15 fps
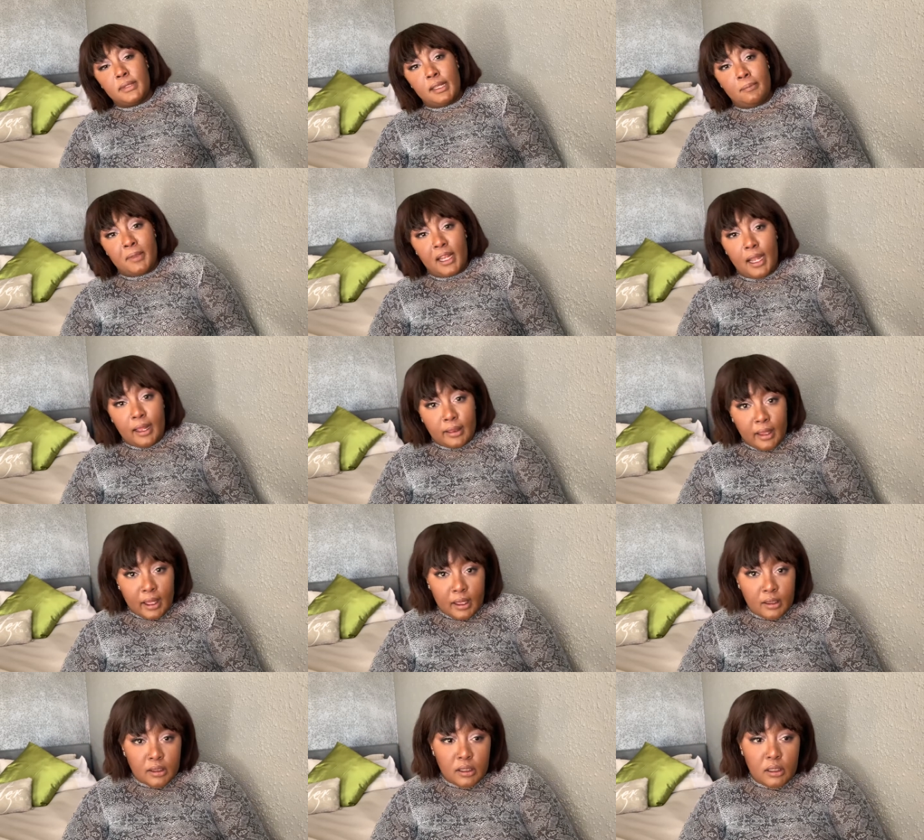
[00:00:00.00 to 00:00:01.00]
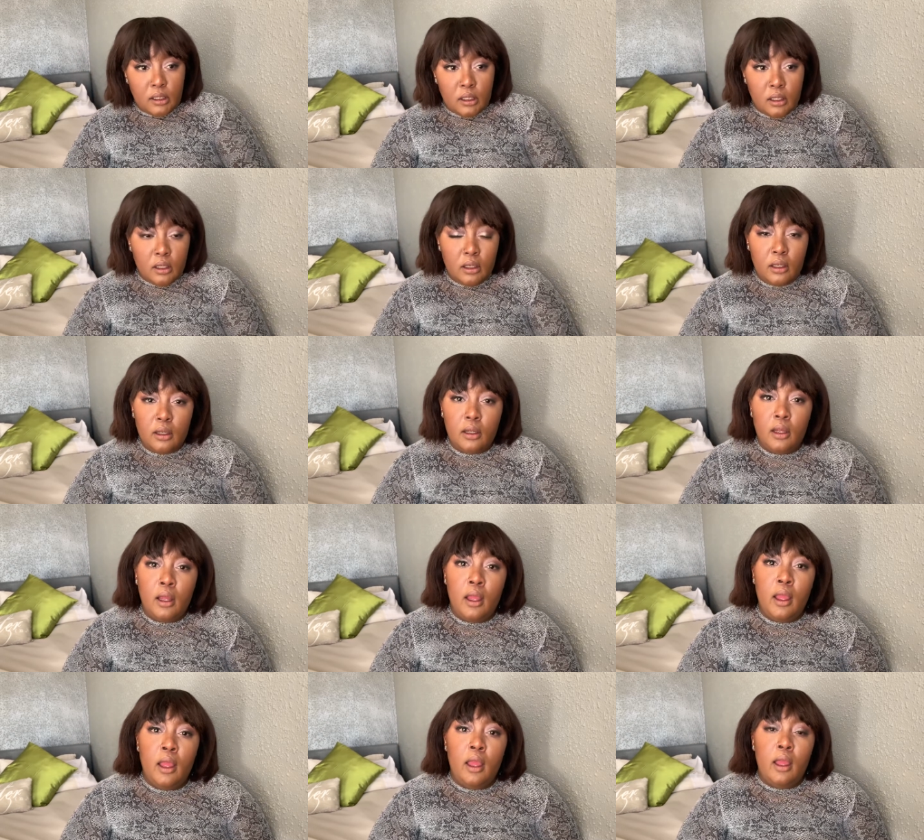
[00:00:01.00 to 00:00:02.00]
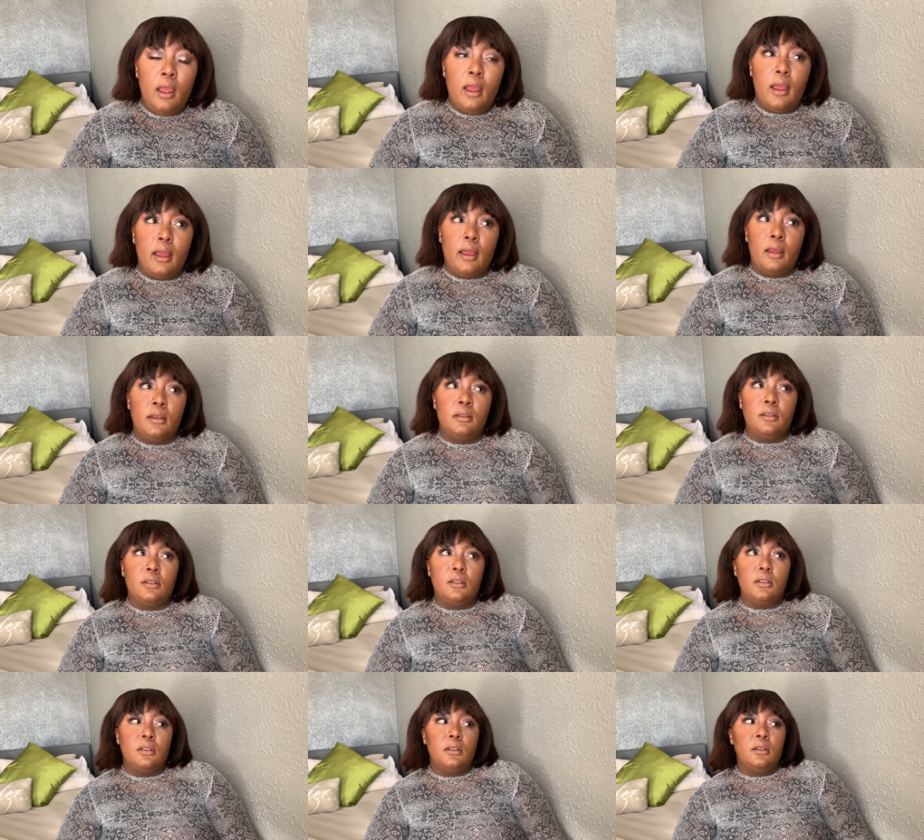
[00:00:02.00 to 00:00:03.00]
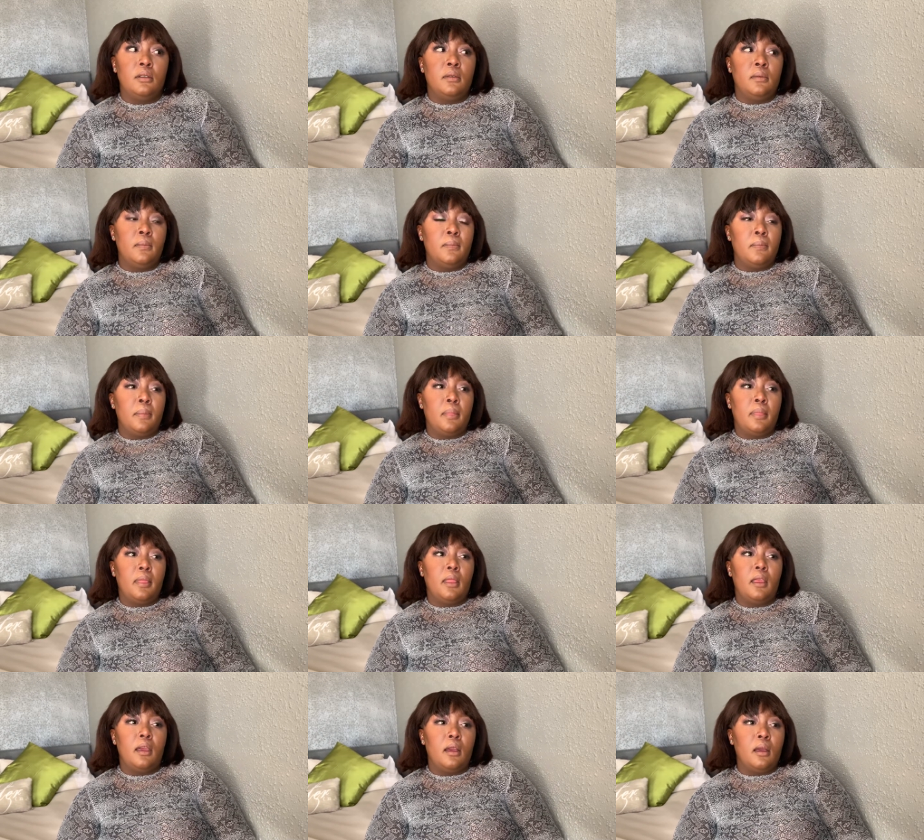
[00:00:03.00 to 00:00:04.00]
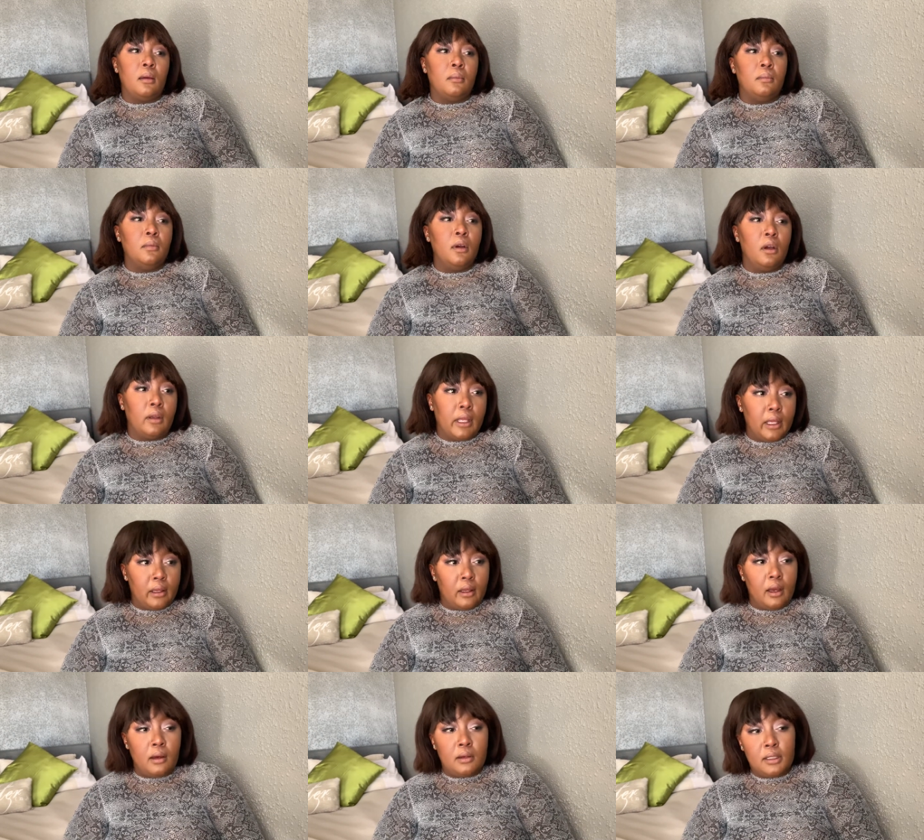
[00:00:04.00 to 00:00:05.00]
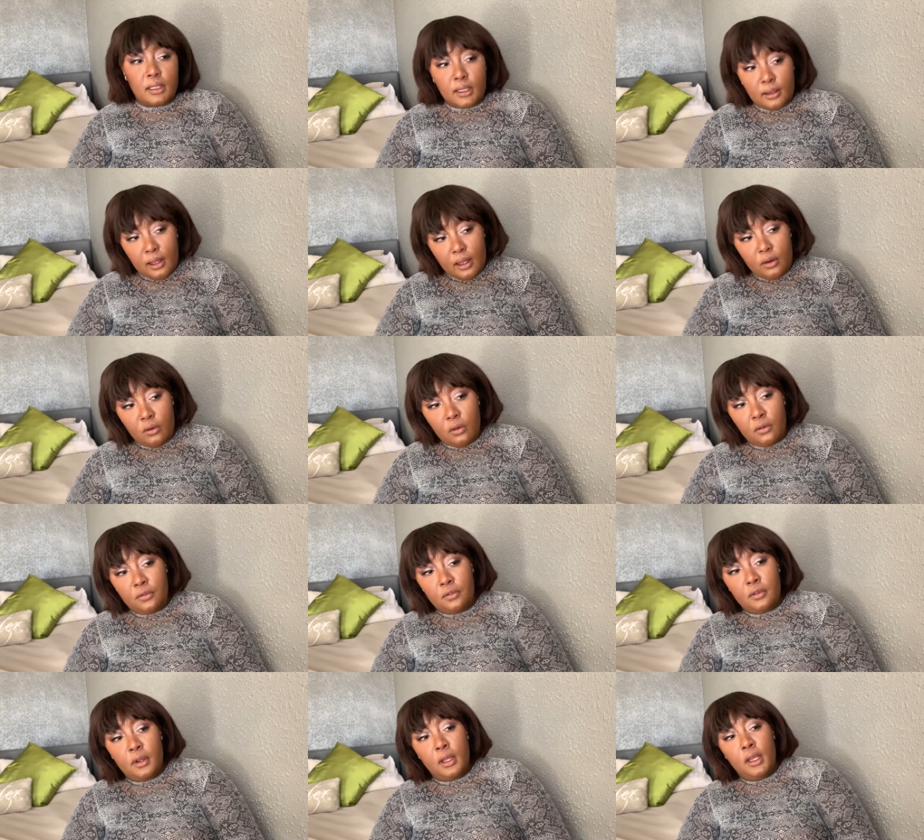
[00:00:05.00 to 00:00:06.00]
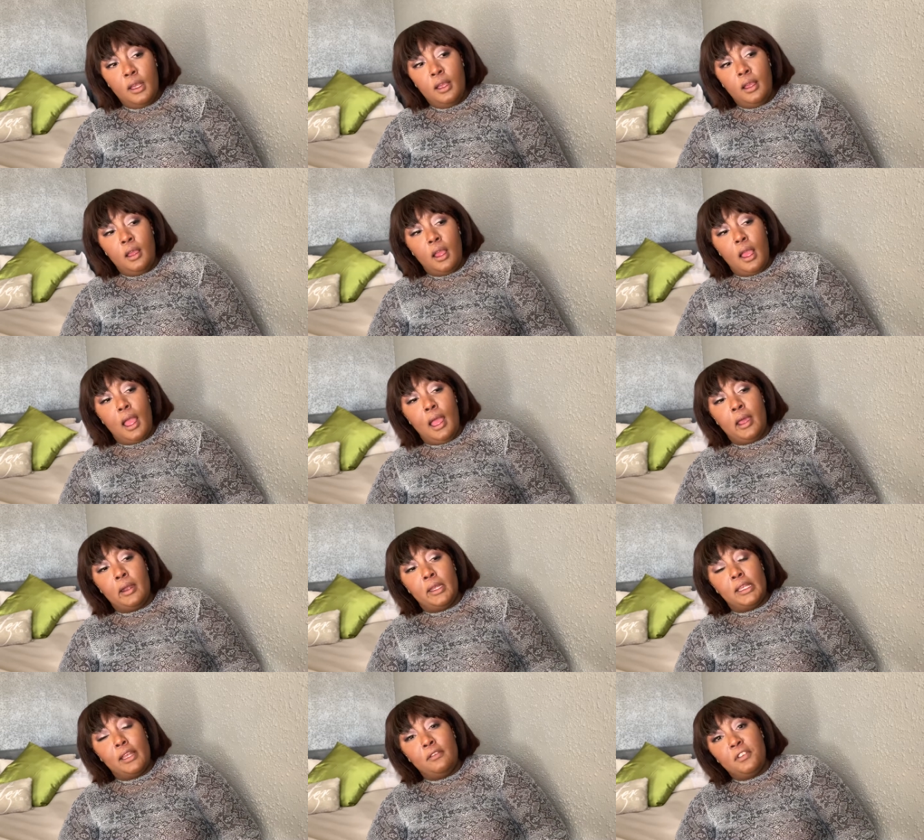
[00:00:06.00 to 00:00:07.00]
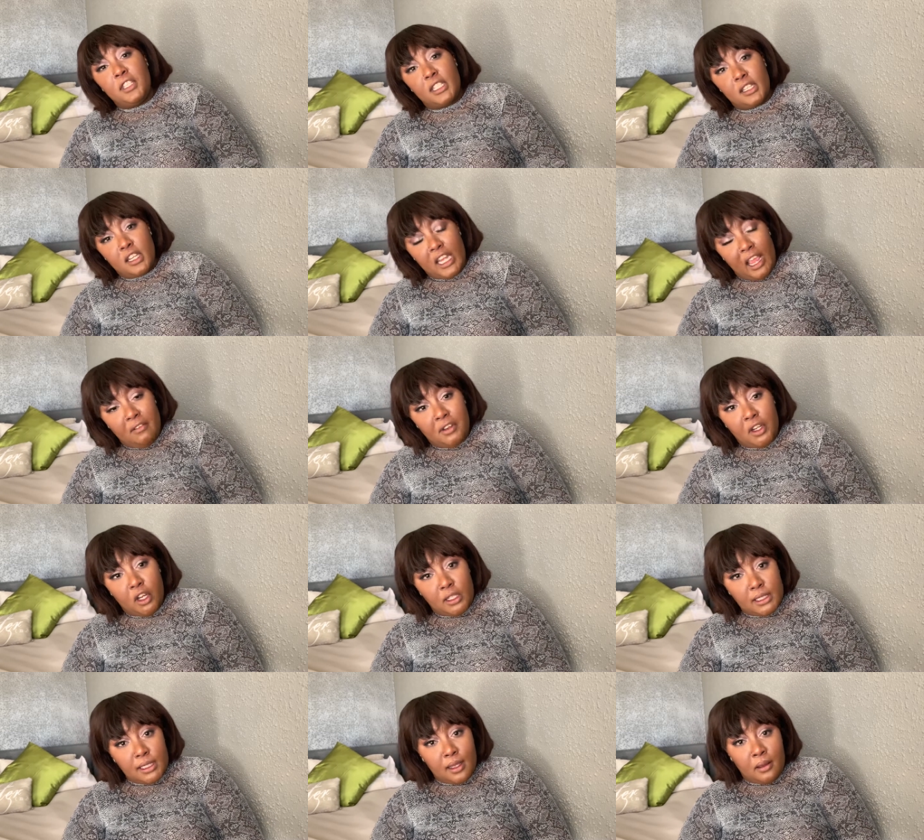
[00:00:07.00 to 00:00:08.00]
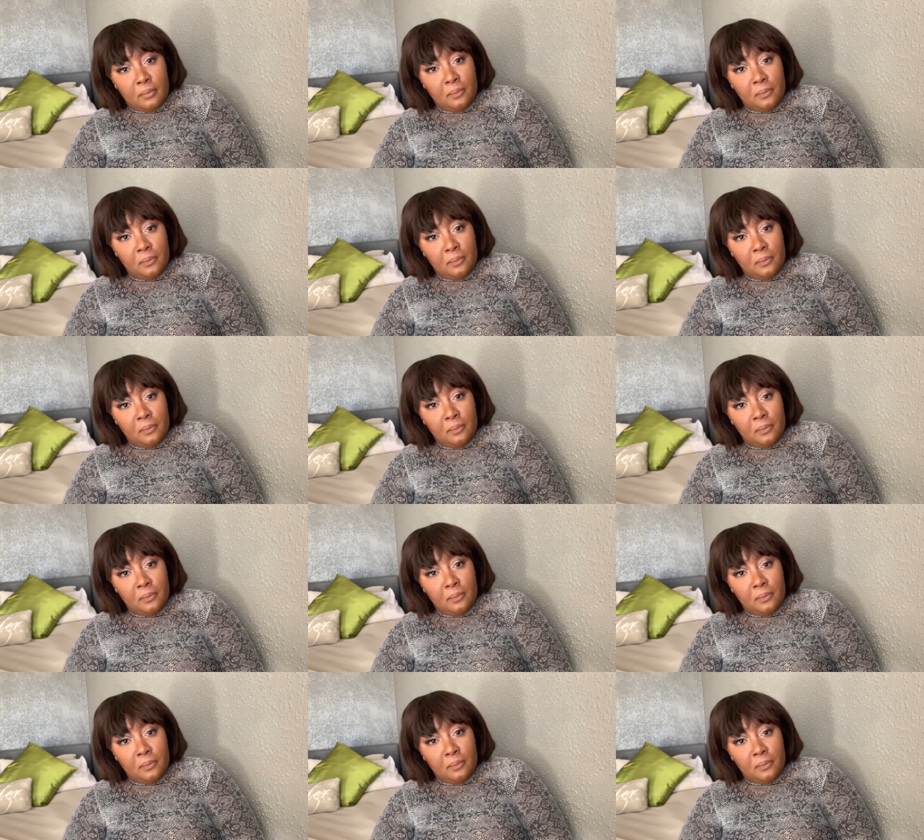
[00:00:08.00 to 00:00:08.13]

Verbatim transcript: something like that. And um, okay, I'll take that off. And if you didn't have an answer,